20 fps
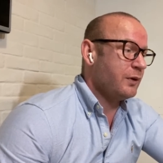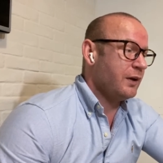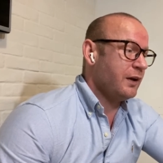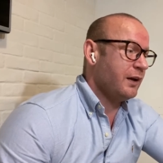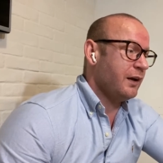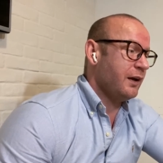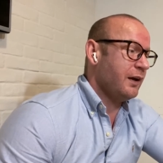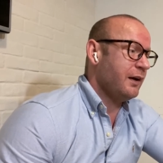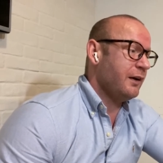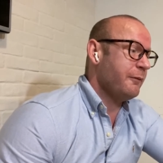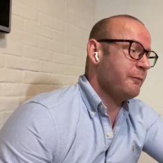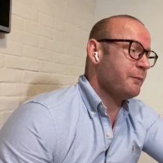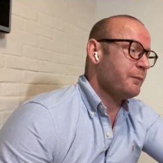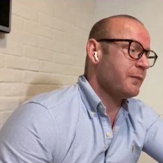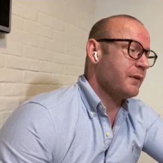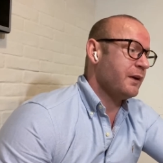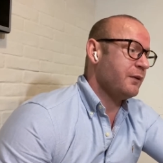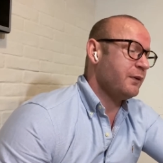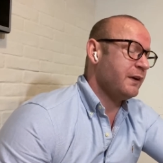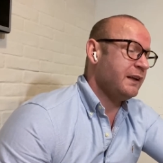
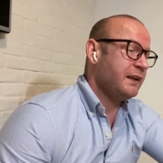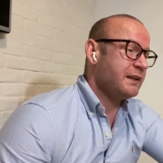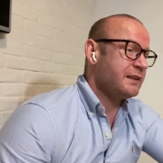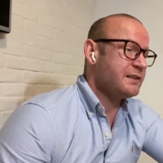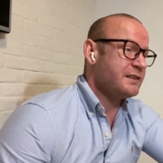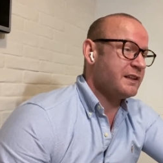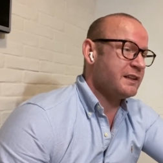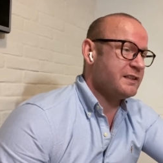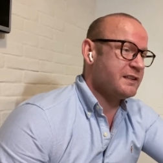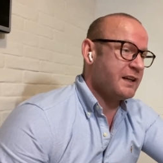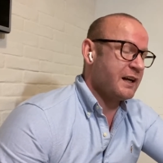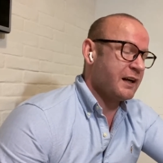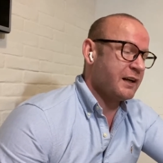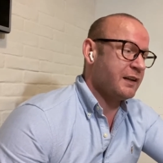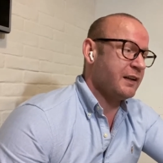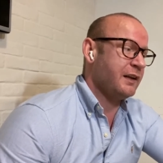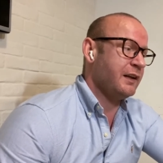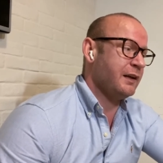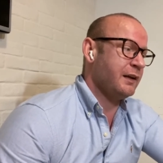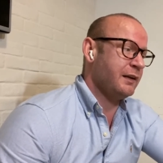I think that's
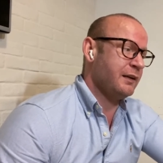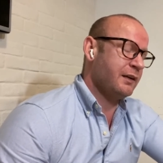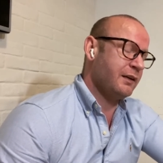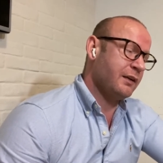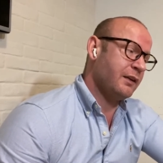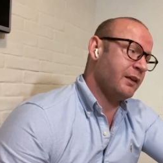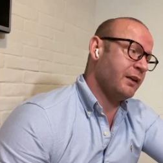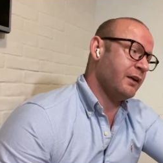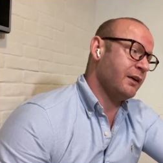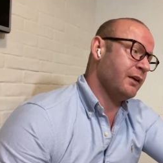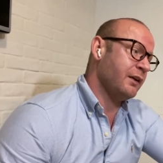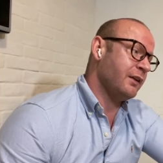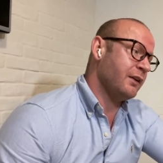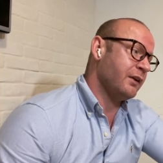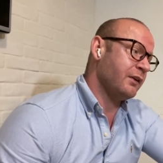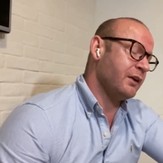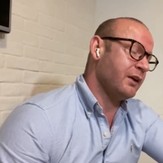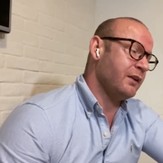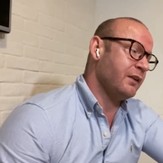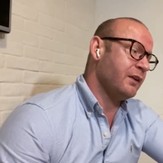exactly
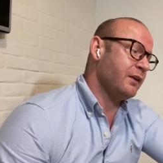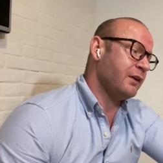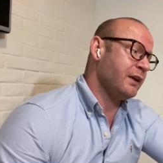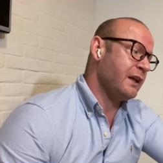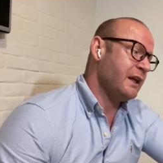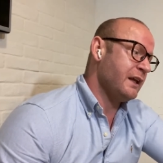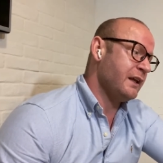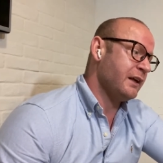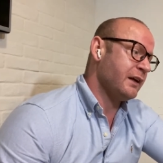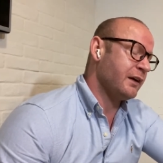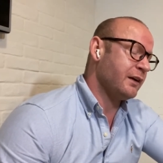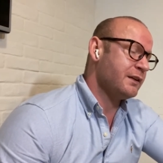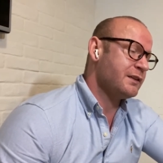the key here.